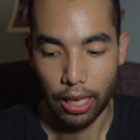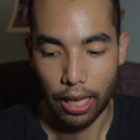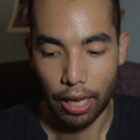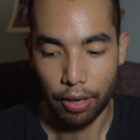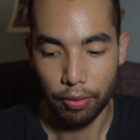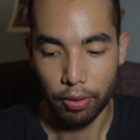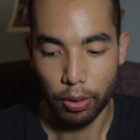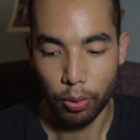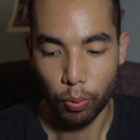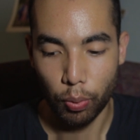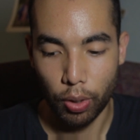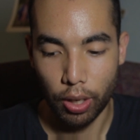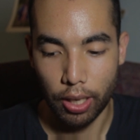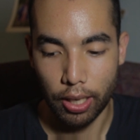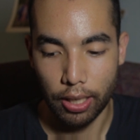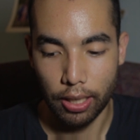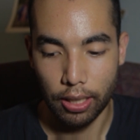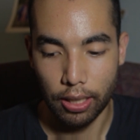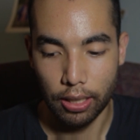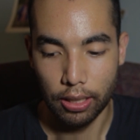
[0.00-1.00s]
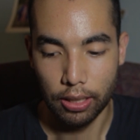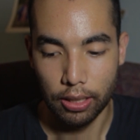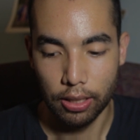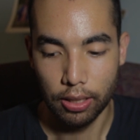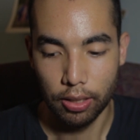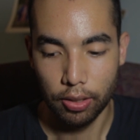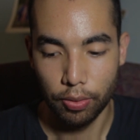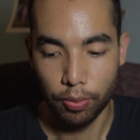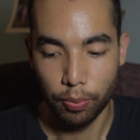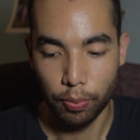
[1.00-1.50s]
everyone
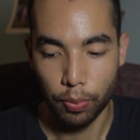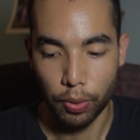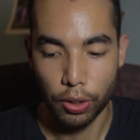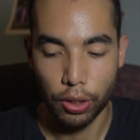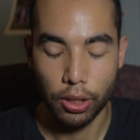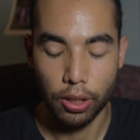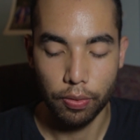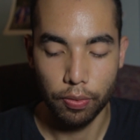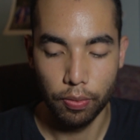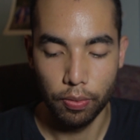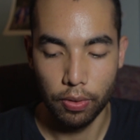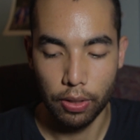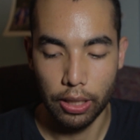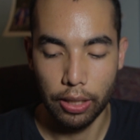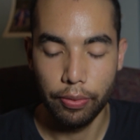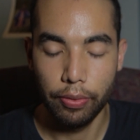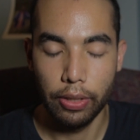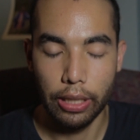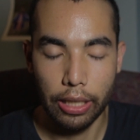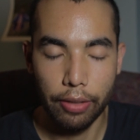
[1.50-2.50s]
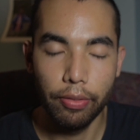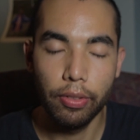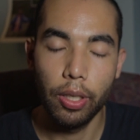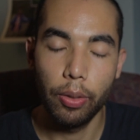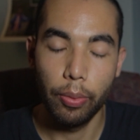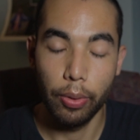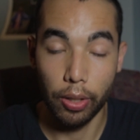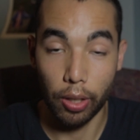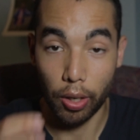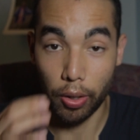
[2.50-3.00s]
was, even though
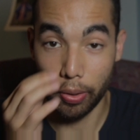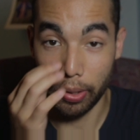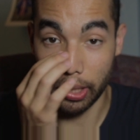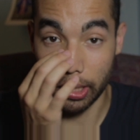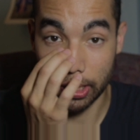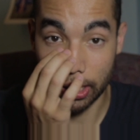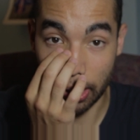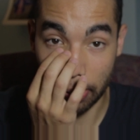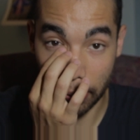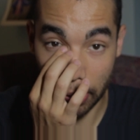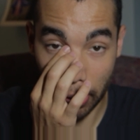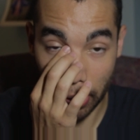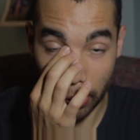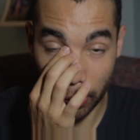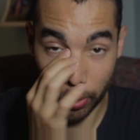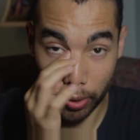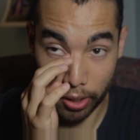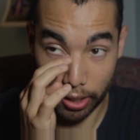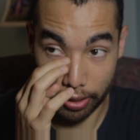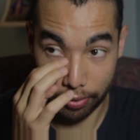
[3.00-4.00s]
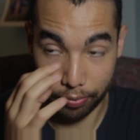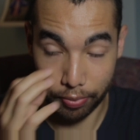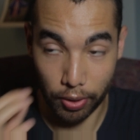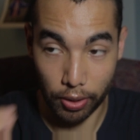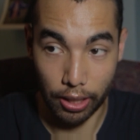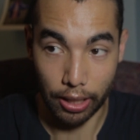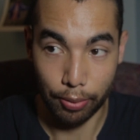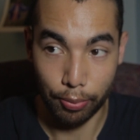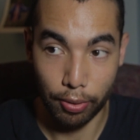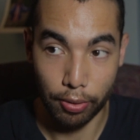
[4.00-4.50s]
we were all in the same cohort, it felt
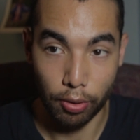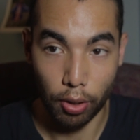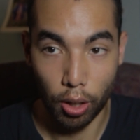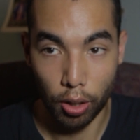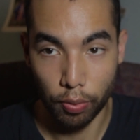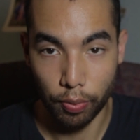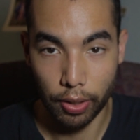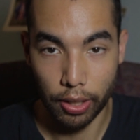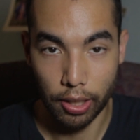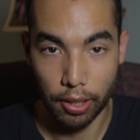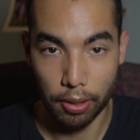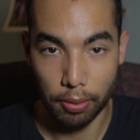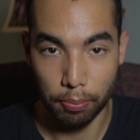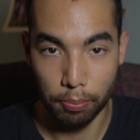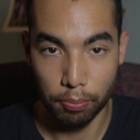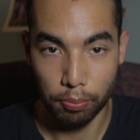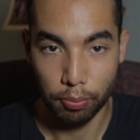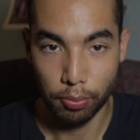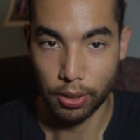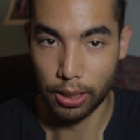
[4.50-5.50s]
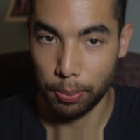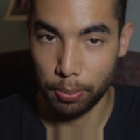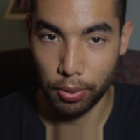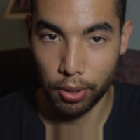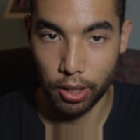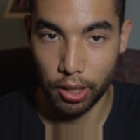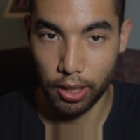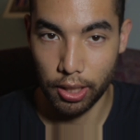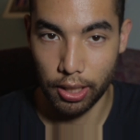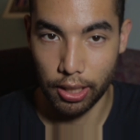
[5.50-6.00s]
like we were all very
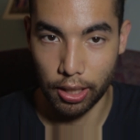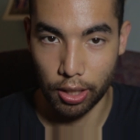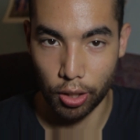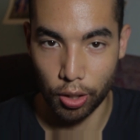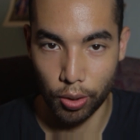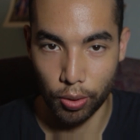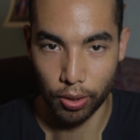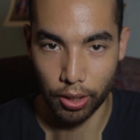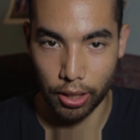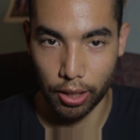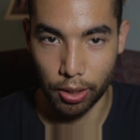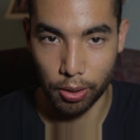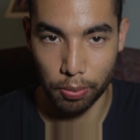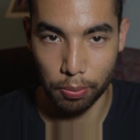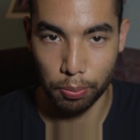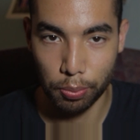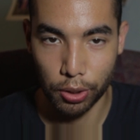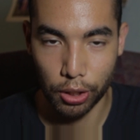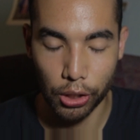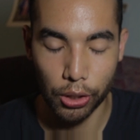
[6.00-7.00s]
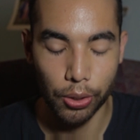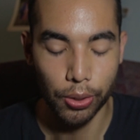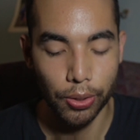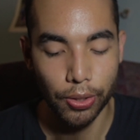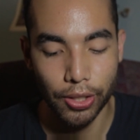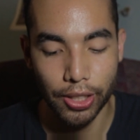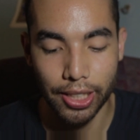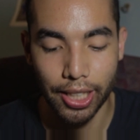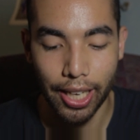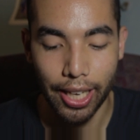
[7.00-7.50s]
separate in our own little
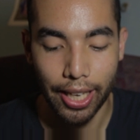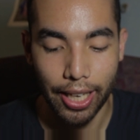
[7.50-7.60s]
circles.